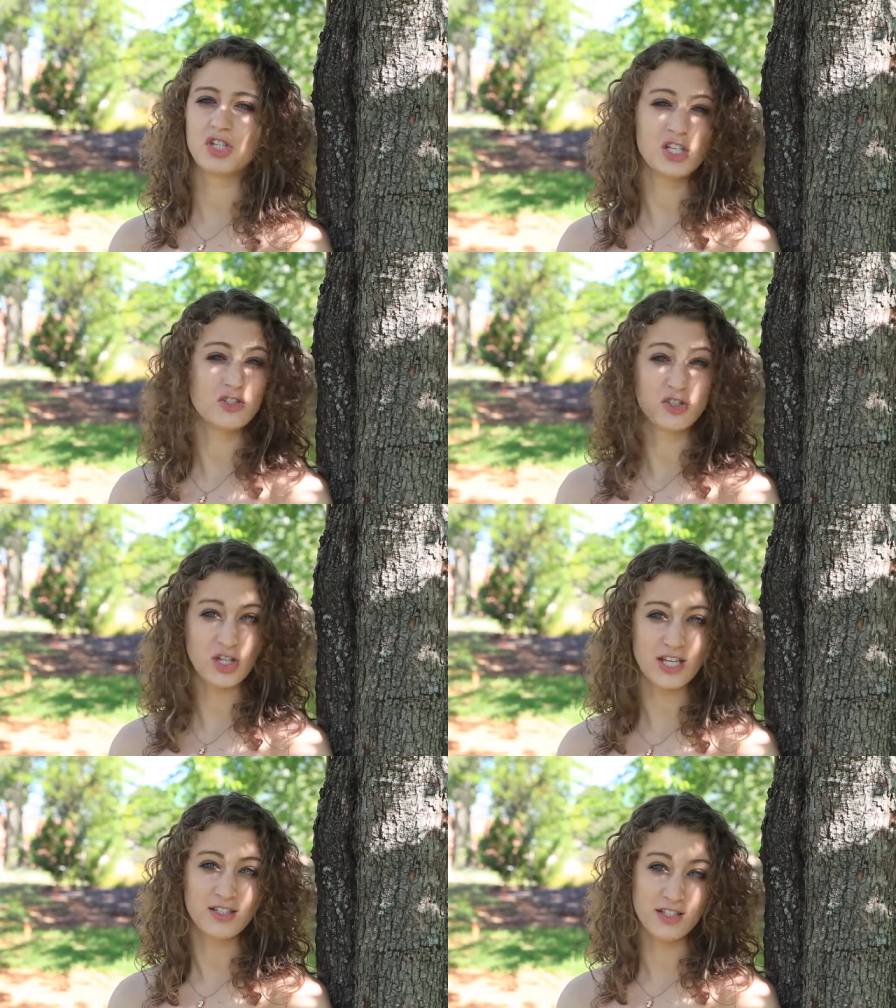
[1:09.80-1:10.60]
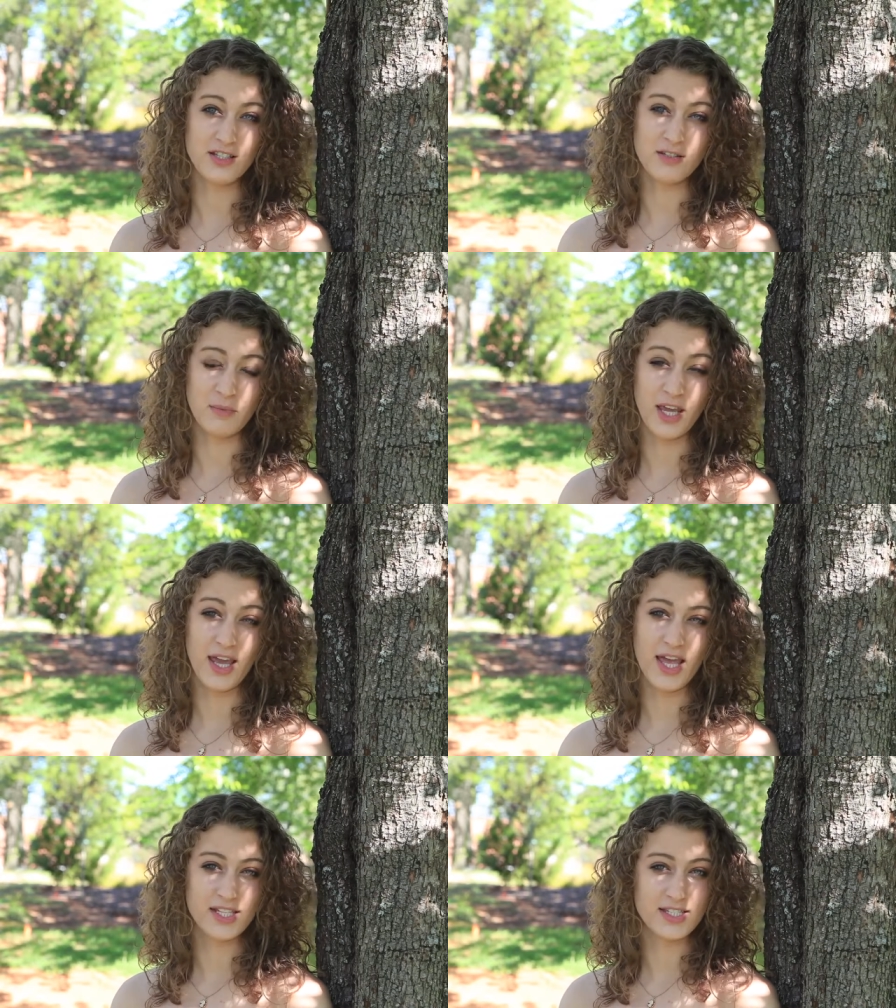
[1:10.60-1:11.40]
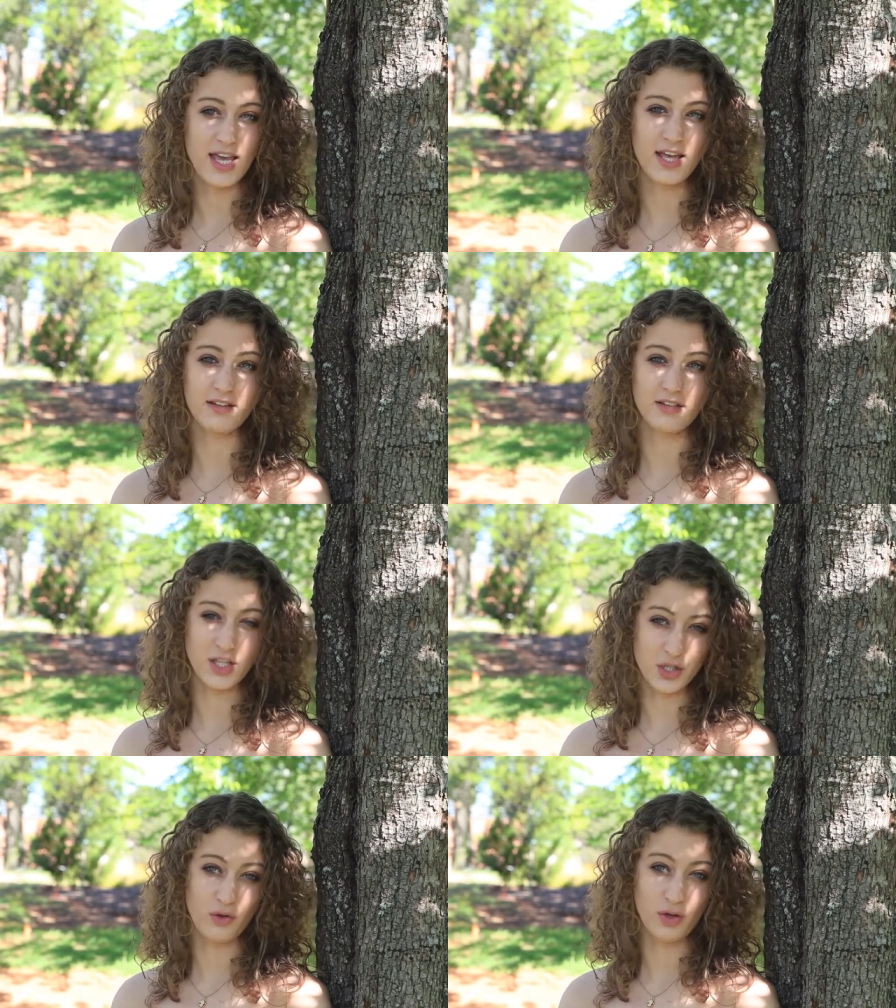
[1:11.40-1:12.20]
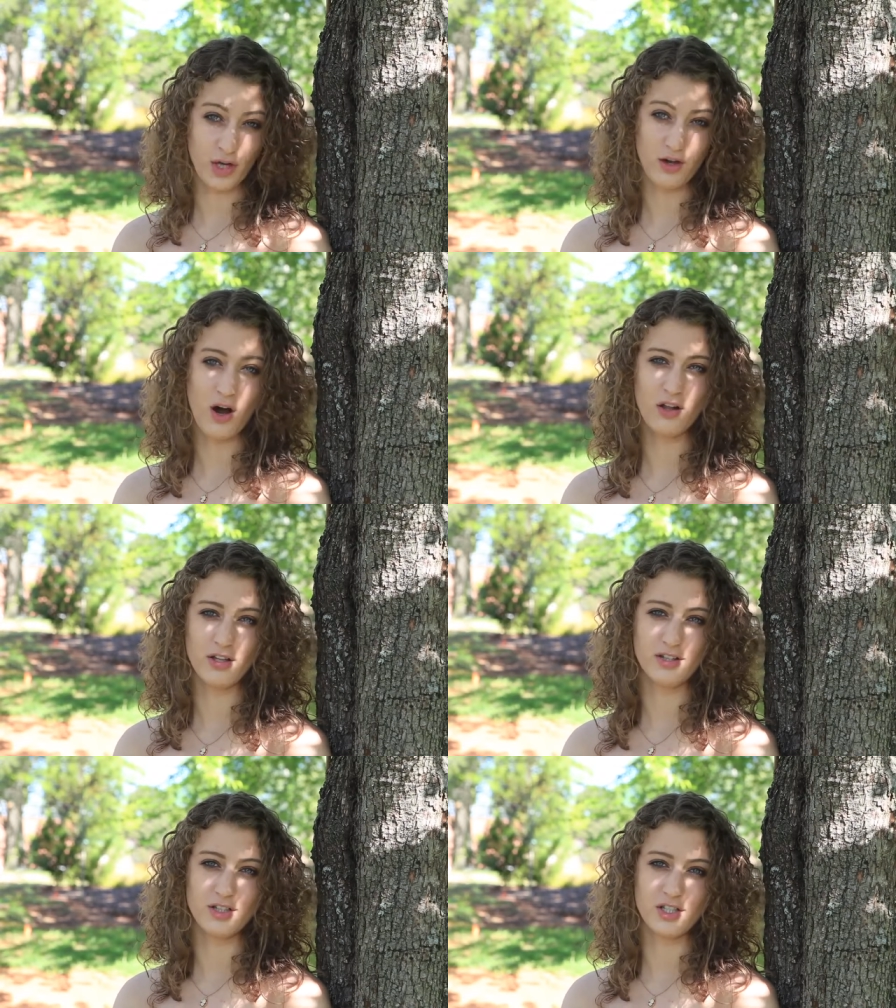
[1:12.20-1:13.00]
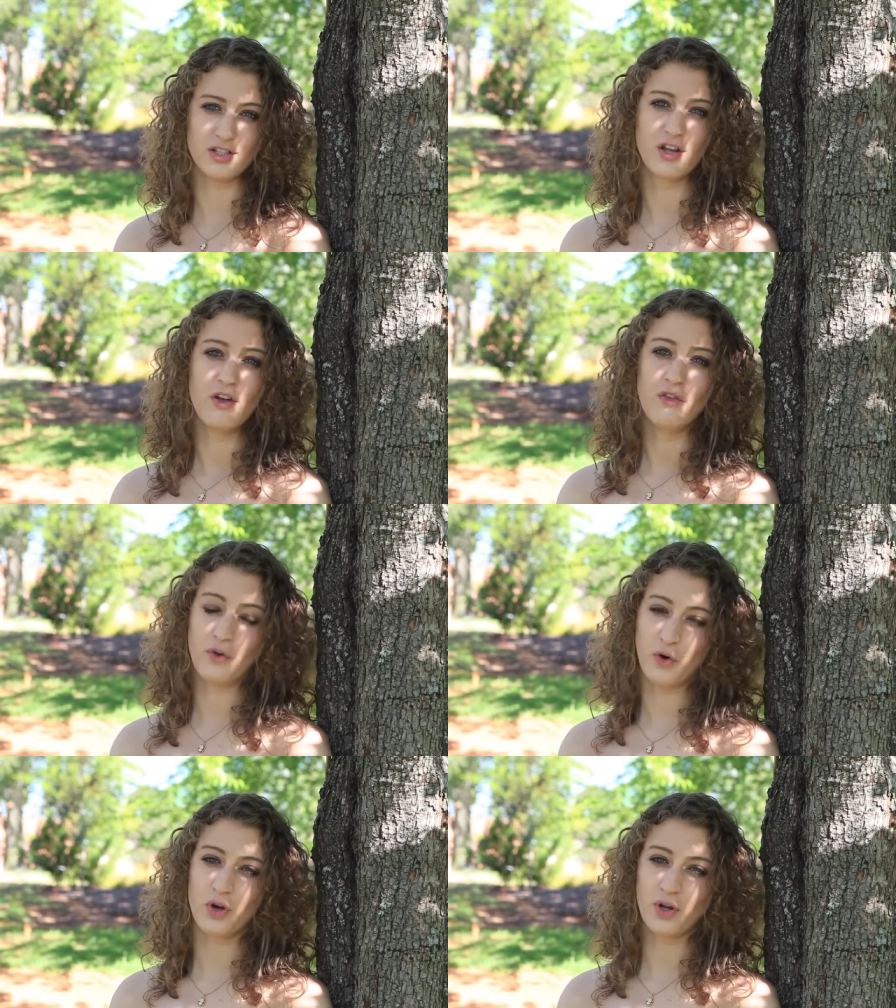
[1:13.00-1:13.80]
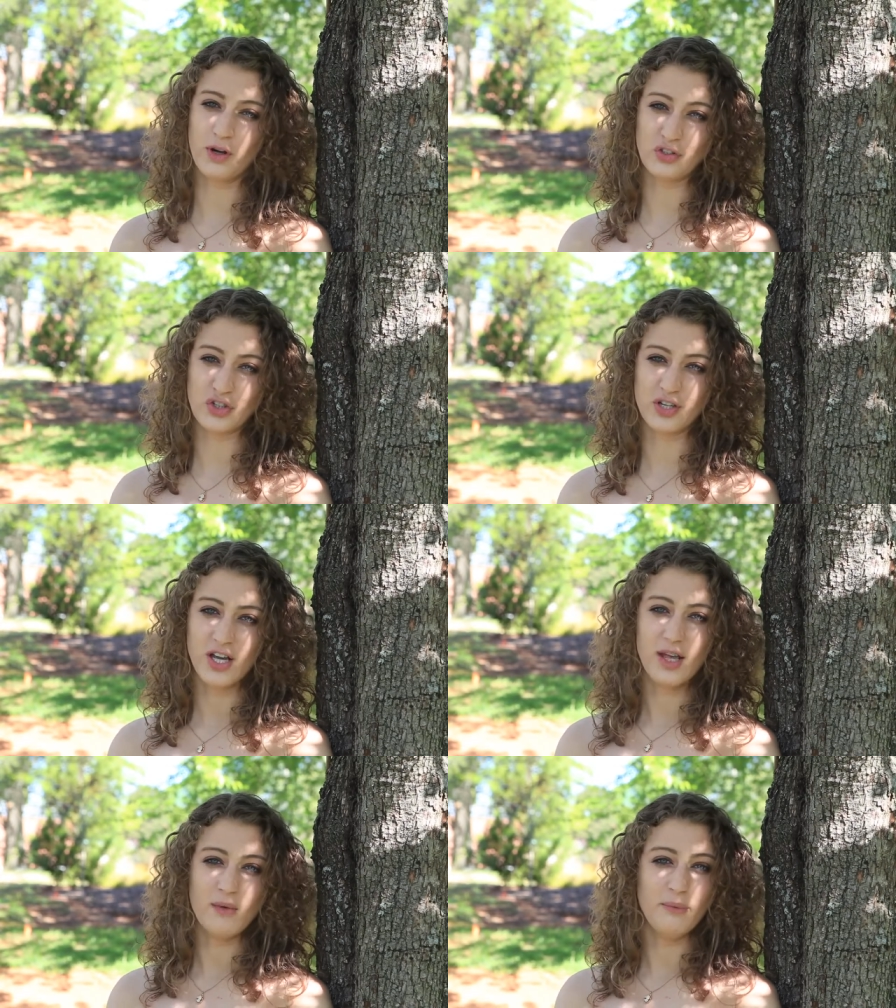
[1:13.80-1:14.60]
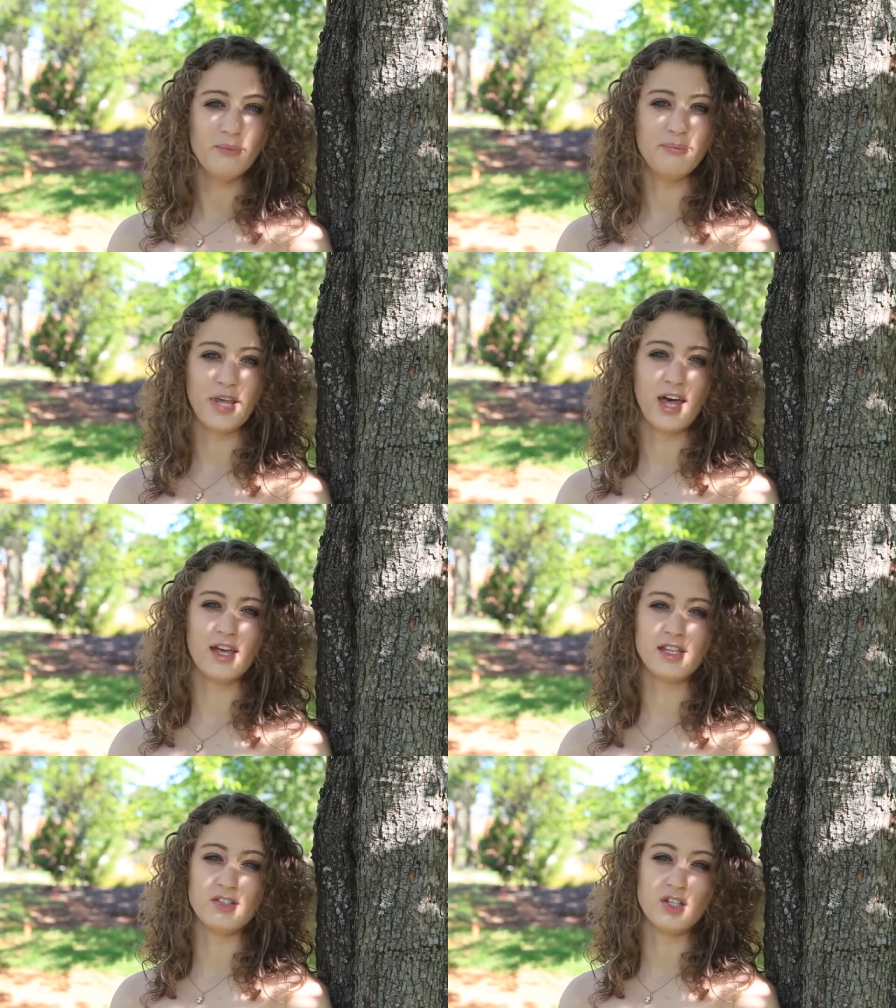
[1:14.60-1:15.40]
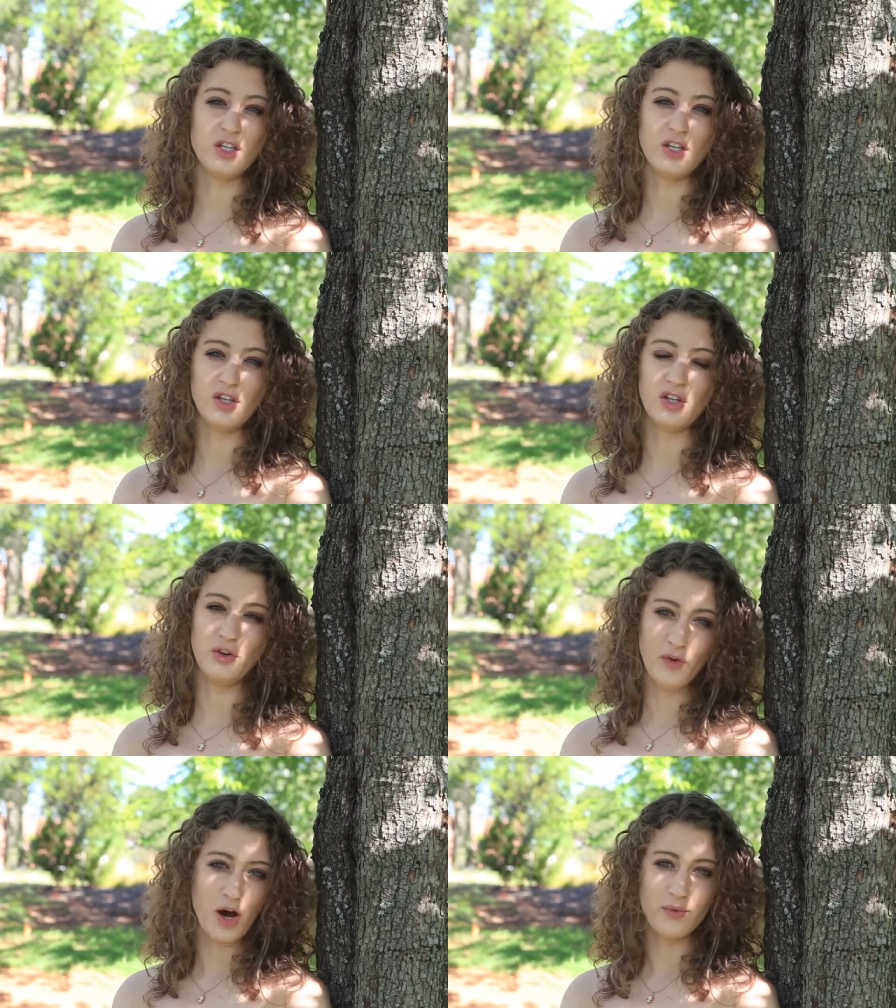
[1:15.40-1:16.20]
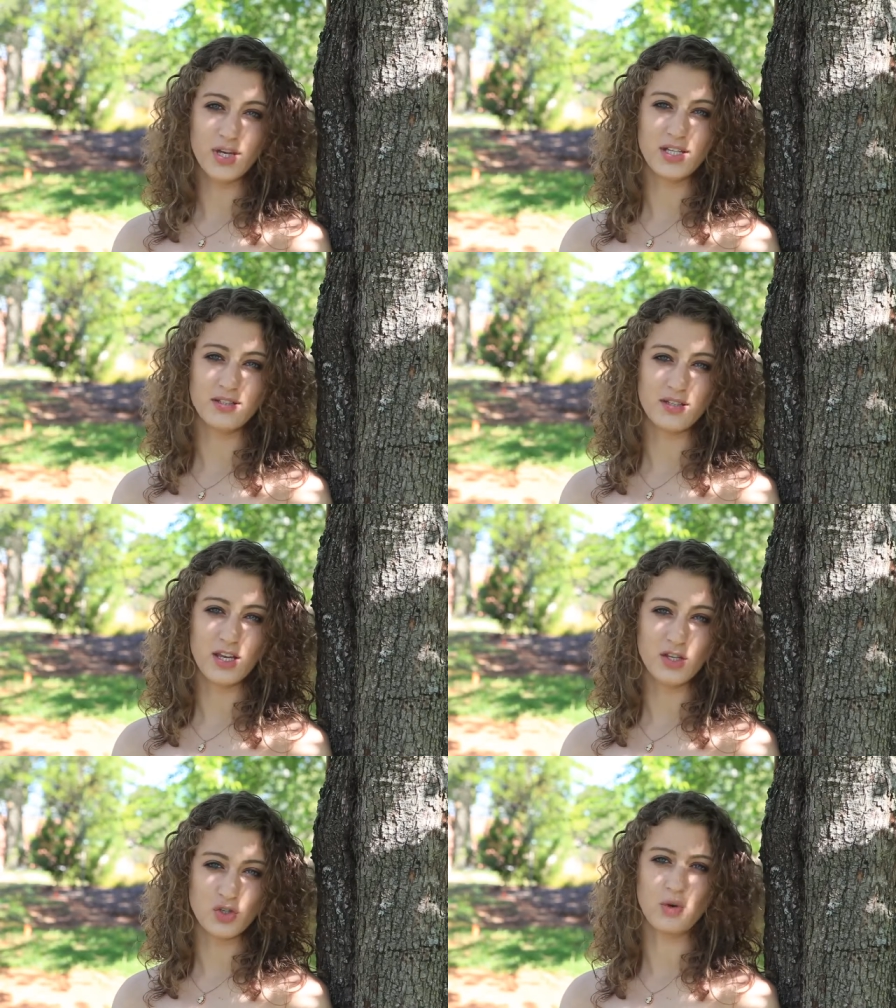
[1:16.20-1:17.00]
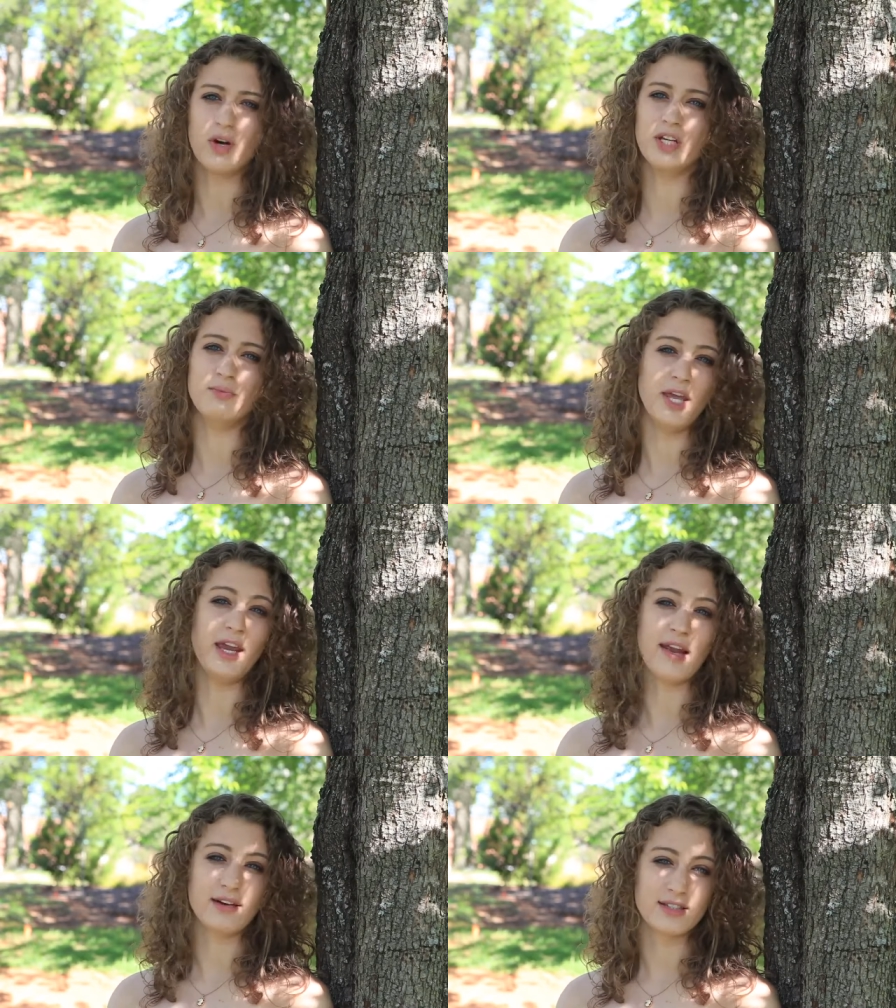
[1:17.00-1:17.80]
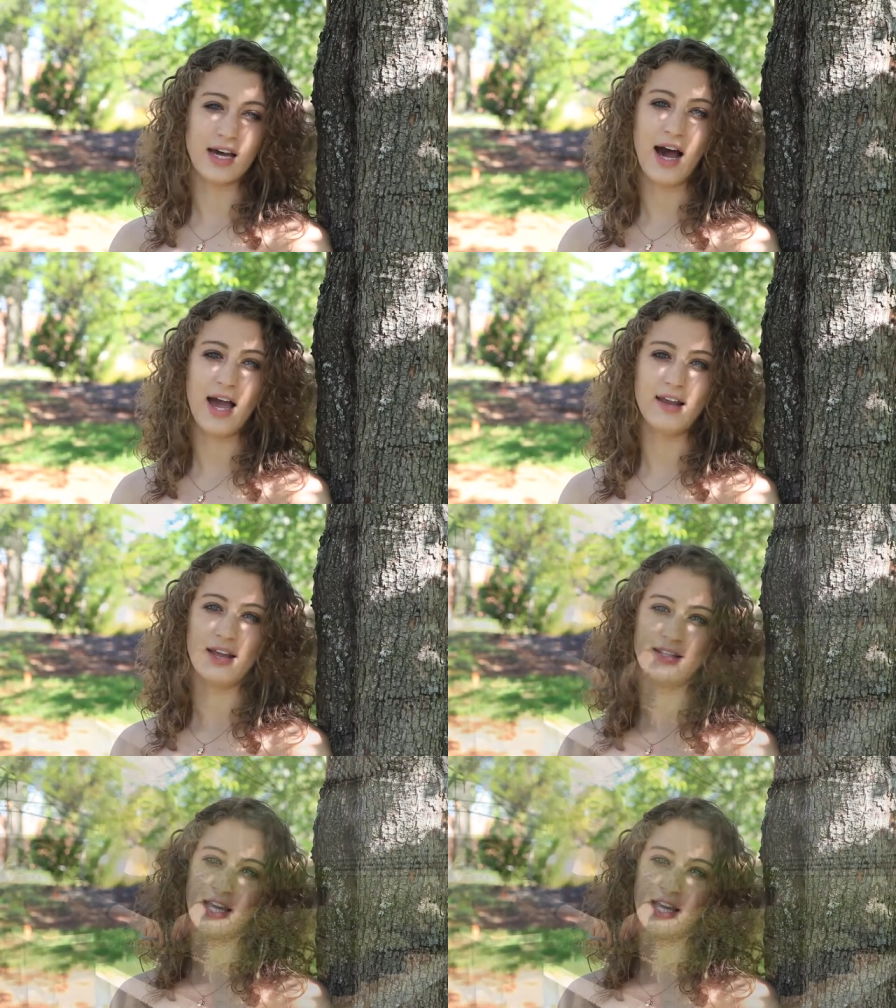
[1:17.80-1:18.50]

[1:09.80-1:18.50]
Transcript: she suggested it to me and said, let's go look at colleges for horticulture because you've always enjoyed being outside and